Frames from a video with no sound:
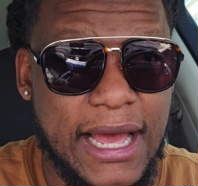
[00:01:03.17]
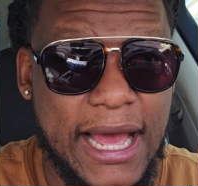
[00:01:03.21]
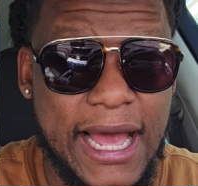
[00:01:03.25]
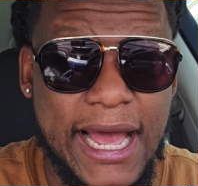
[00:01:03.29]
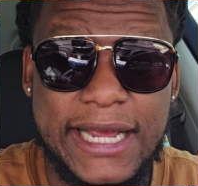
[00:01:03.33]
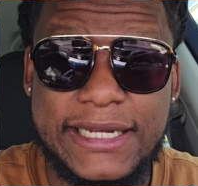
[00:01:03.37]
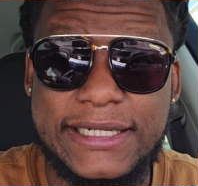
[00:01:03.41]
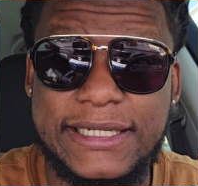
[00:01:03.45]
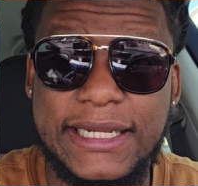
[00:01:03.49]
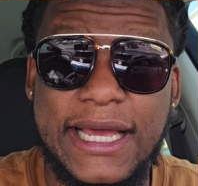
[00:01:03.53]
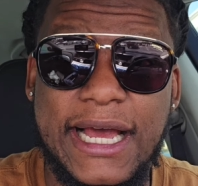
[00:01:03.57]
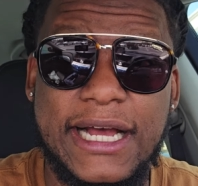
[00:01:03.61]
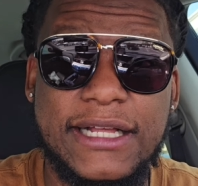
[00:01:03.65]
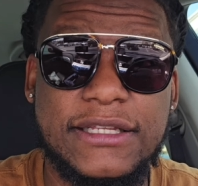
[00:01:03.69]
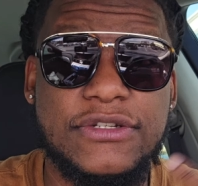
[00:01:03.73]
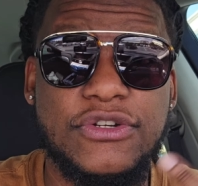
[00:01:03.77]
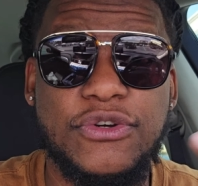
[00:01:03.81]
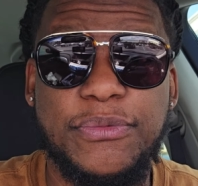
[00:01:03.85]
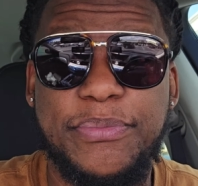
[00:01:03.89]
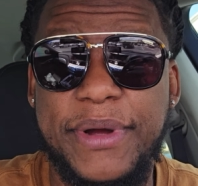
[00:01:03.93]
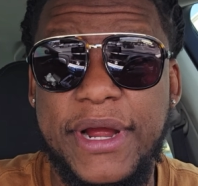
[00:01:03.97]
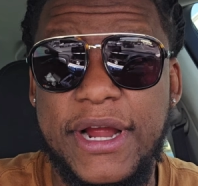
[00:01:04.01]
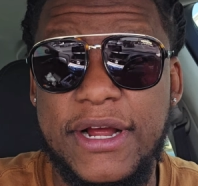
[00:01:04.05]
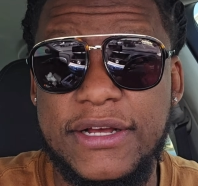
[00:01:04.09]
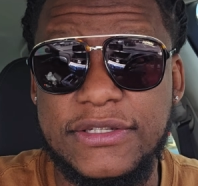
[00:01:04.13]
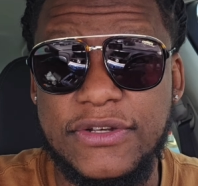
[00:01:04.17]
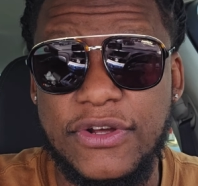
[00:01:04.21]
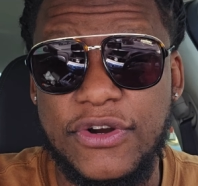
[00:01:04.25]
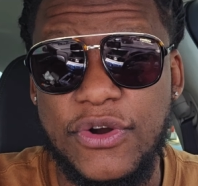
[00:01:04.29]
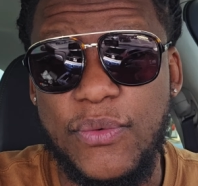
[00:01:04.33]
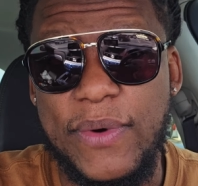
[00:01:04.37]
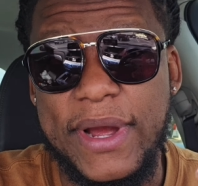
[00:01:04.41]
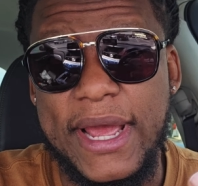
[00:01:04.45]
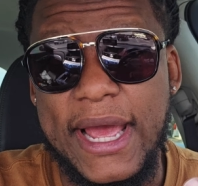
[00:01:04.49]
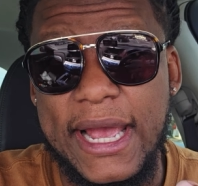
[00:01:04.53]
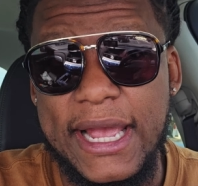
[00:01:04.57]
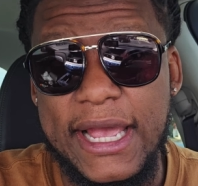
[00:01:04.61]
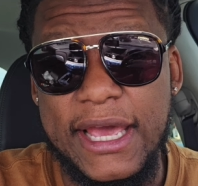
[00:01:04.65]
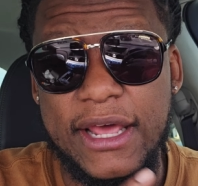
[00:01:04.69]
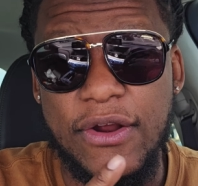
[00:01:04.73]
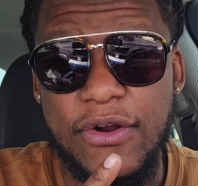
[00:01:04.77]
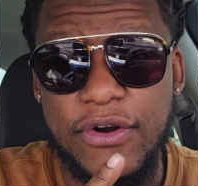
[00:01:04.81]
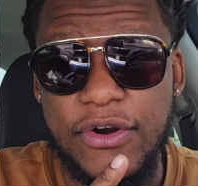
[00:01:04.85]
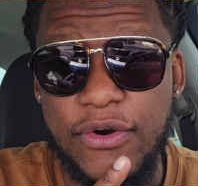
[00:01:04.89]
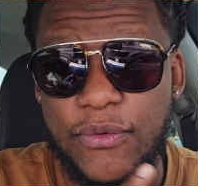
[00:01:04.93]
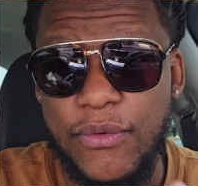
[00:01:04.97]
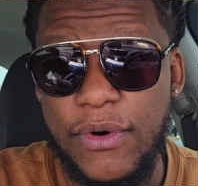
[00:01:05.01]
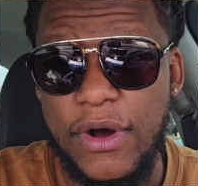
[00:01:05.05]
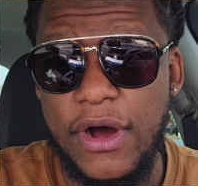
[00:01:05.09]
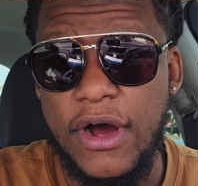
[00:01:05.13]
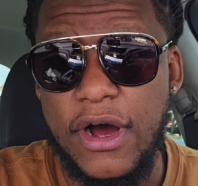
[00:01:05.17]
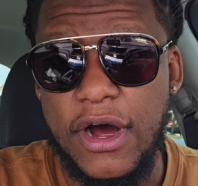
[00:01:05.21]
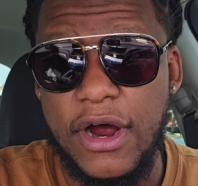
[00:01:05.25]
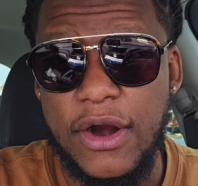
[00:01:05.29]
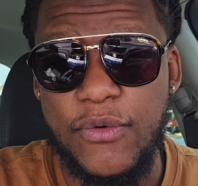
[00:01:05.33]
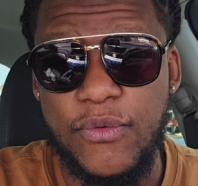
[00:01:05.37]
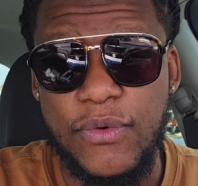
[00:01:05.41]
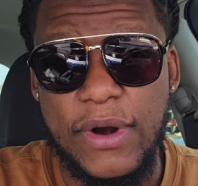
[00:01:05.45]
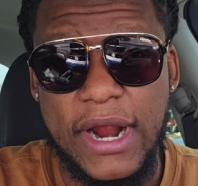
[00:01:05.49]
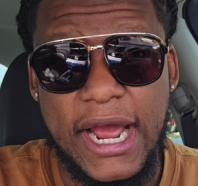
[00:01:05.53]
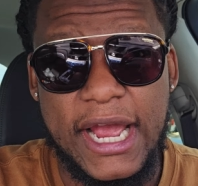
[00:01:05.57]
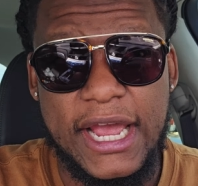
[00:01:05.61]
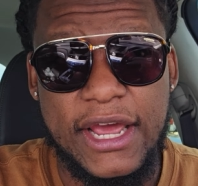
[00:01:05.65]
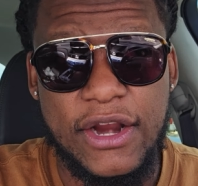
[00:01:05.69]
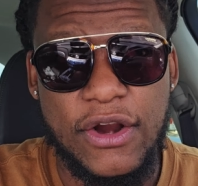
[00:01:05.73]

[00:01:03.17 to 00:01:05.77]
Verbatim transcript: I actually got two pairs on the way. I hit on the uh, I